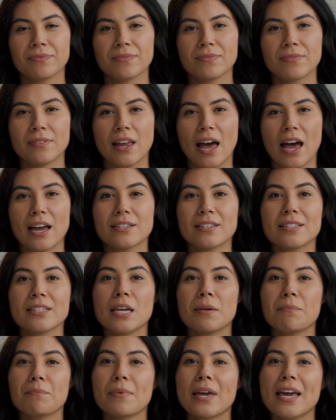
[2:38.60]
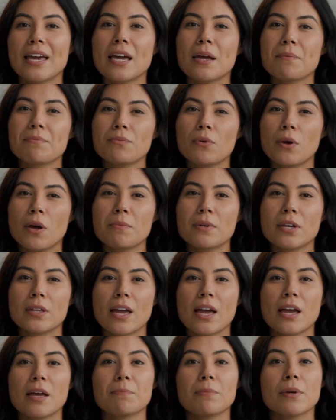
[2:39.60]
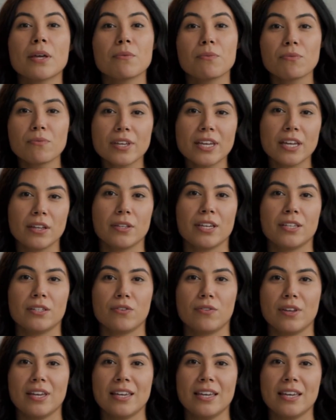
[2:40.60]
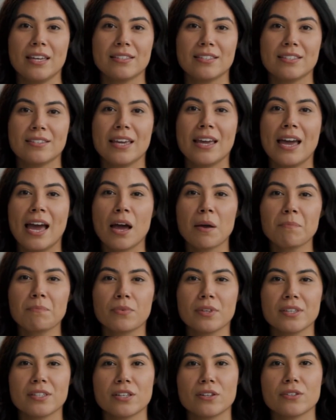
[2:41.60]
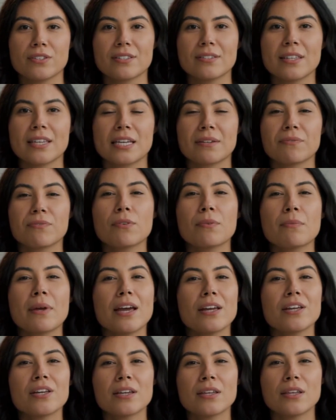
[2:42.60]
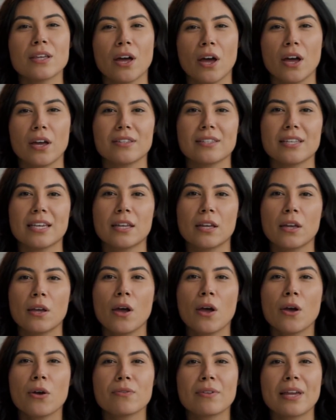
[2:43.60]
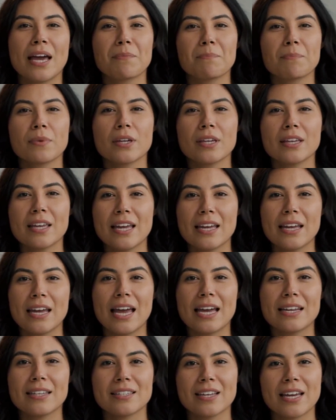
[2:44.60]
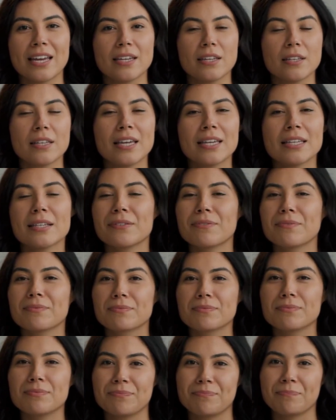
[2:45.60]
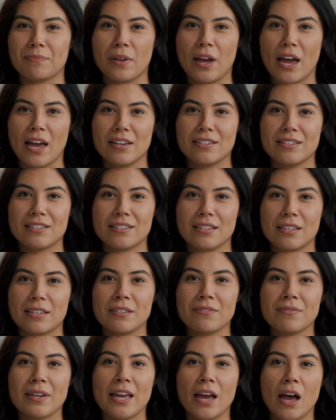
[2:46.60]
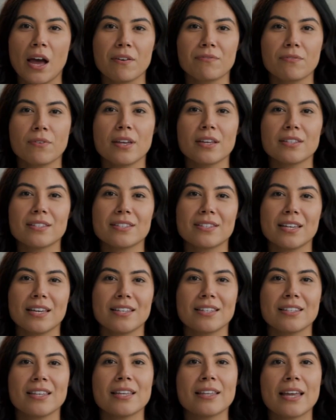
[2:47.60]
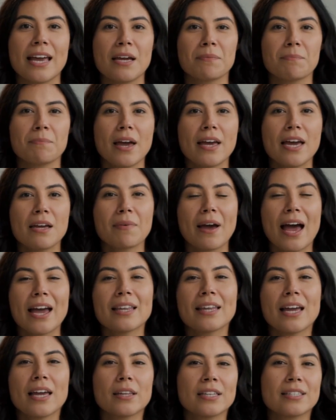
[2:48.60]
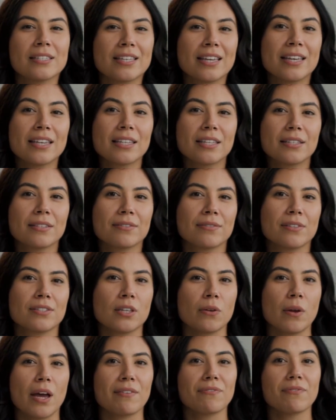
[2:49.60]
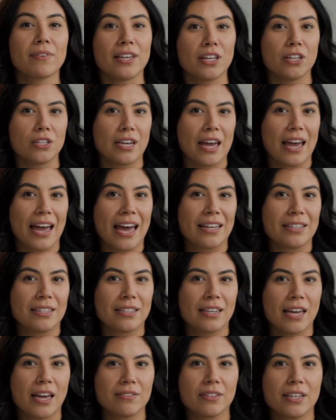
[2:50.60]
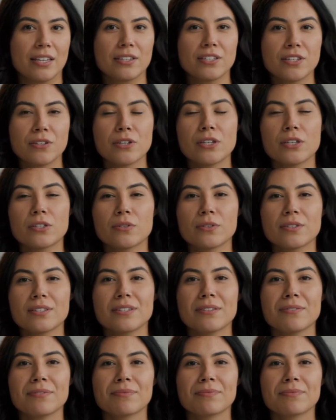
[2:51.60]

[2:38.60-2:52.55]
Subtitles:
Not some made-up formula, but real ingredients that help reduce the inflammation causing all that burning and tingling. Plus, they offer a 60-day money-back guarantee, so I figured I had nothing to lose.